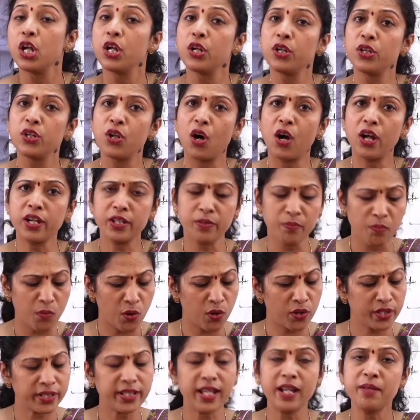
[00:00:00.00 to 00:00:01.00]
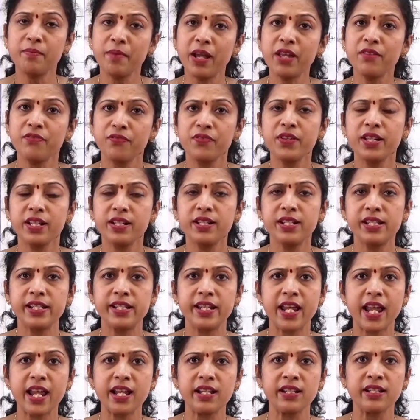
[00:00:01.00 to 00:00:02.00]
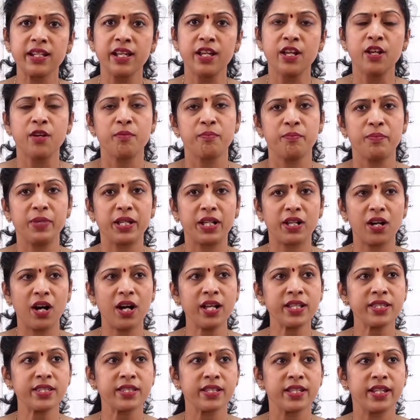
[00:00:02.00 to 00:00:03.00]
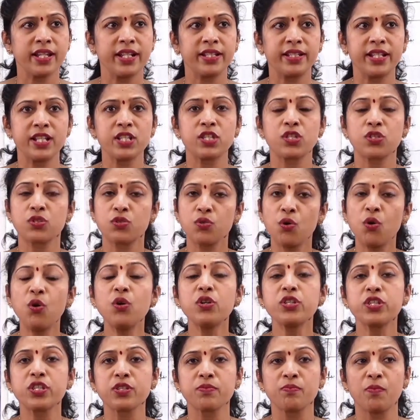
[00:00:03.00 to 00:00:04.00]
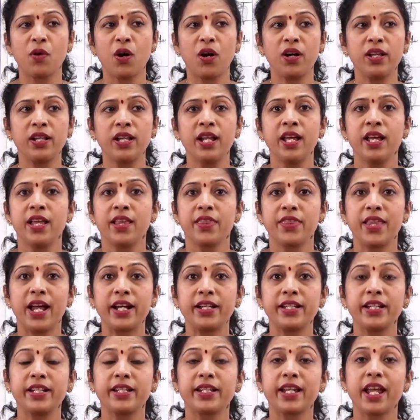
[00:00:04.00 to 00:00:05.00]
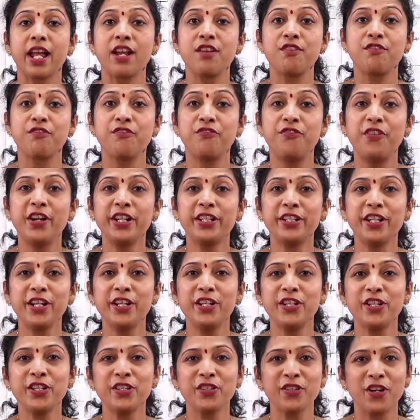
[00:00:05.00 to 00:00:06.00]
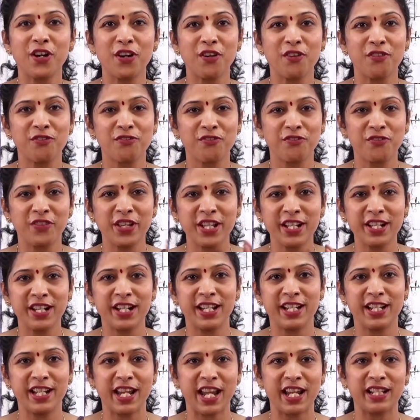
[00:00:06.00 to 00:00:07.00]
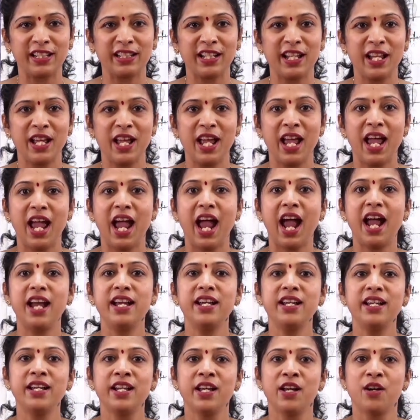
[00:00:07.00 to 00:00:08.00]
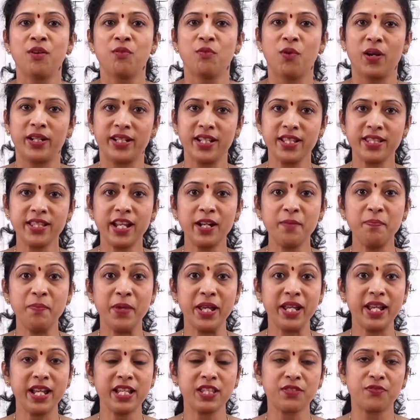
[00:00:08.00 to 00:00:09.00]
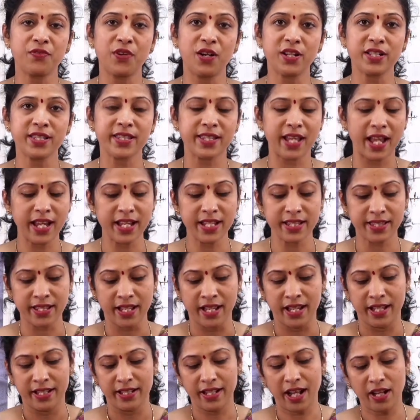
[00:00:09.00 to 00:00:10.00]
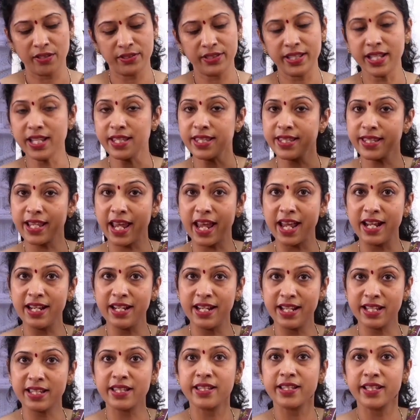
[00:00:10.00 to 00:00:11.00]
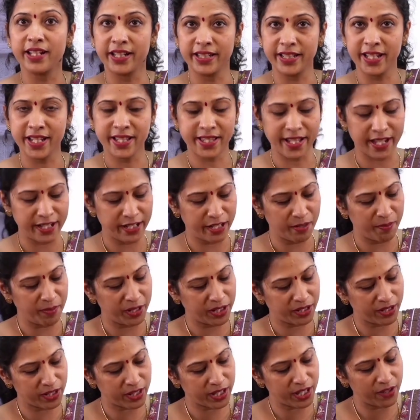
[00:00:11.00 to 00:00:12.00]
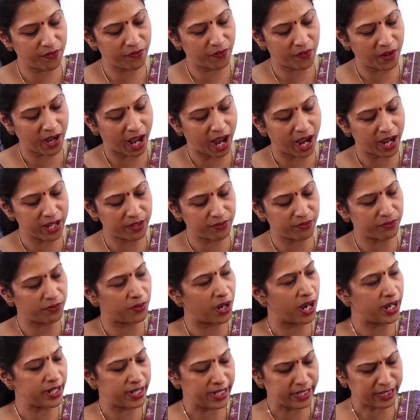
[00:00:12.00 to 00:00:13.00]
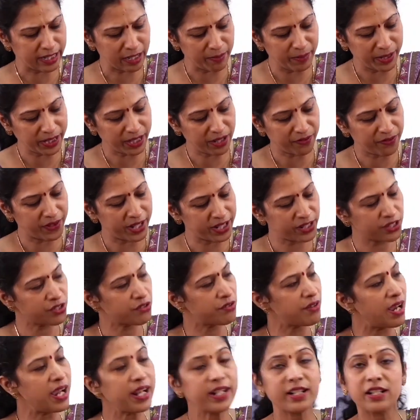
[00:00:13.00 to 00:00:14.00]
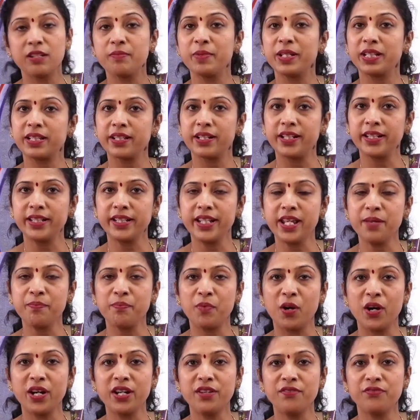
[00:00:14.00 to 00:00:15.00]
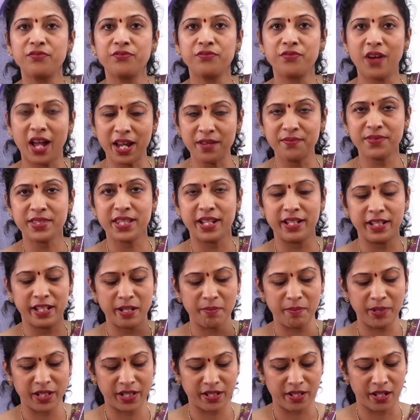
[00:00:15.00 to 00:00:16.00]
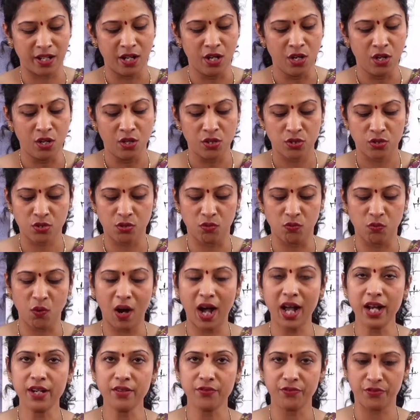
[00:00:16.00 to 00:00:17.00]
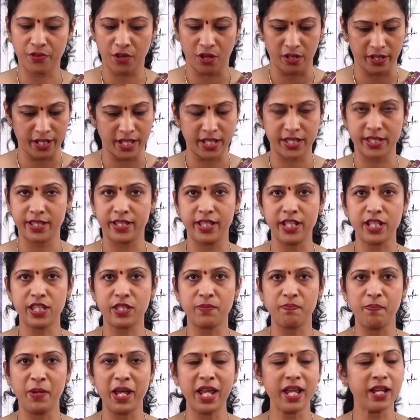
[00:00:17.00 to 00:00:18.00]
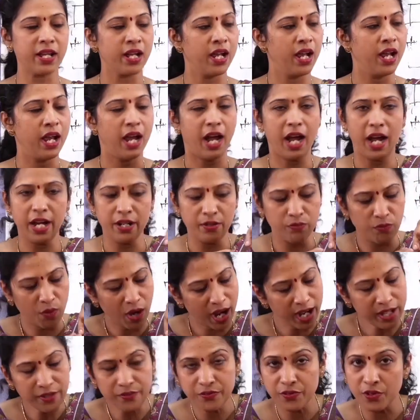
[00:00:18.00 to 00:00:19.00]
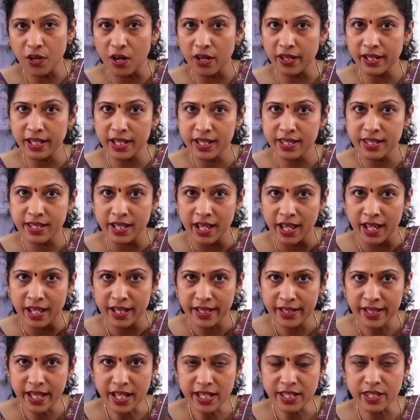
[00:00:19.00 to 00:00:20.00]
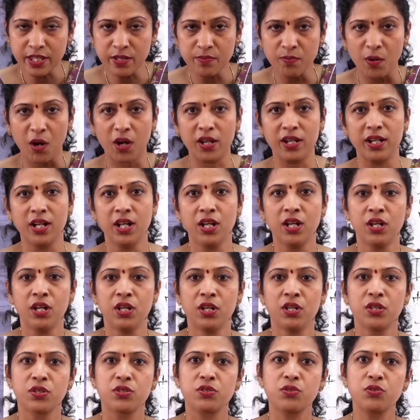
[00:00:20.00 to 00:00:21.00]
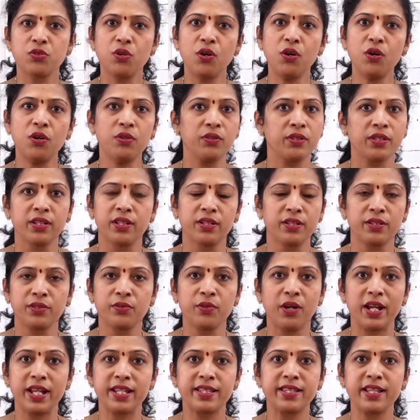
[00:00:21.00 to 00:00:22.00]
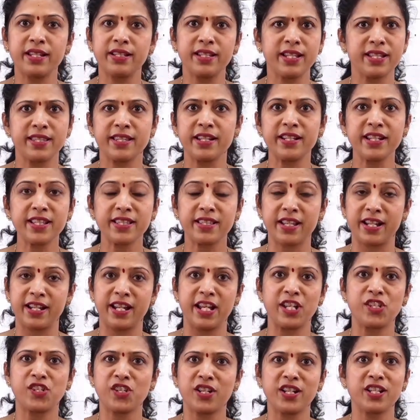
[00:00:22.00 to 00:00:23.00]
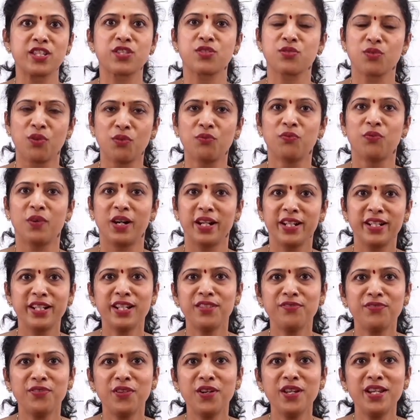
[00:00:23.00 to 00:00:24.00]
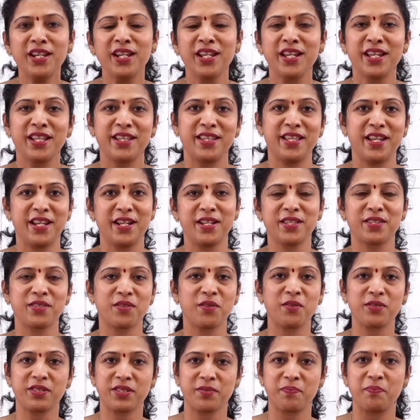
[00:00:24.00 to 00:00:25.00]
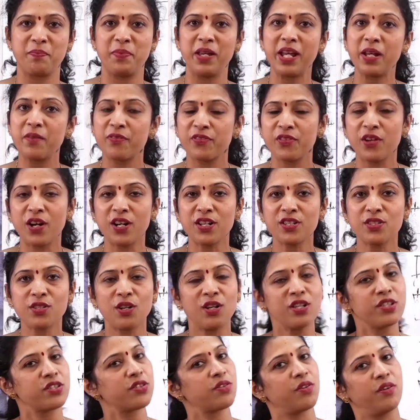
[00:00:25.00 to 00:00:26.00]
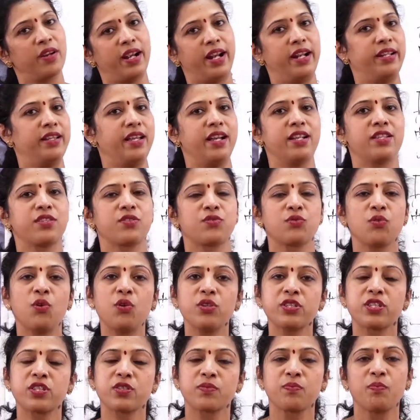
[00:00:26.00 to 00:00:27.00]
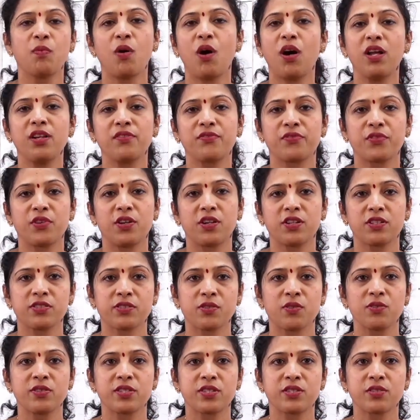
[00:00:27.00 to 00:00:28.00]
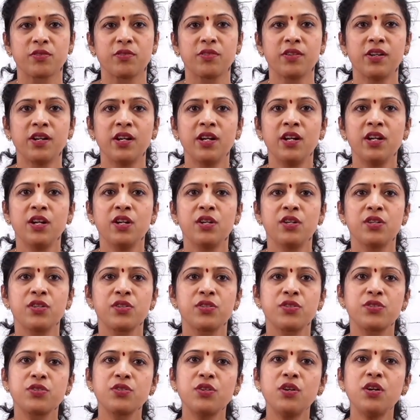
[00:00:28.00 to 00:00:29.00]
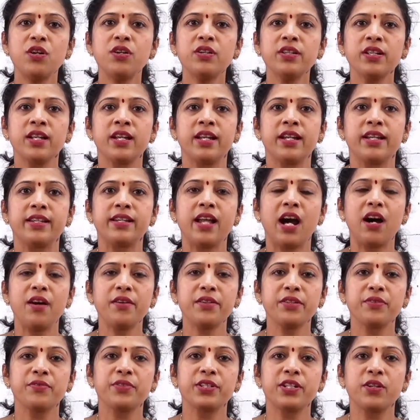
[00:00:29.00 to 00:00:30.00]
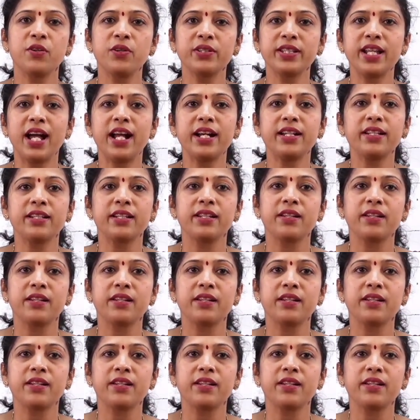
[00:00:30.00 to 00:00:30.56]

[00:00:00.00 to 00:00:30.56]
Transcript: not more than my fingernail, because it is so small that it can fit into your fingernail. And what is that biggest frog size? Now this scale is 30 centimeters. If I add little bit of extra, it will be 30.5 centimeter. So one frog is this big and one frog is this small. So isn't it the nature is so wonderful? There is so big frogs also and there is so small frogs also. So now you would know that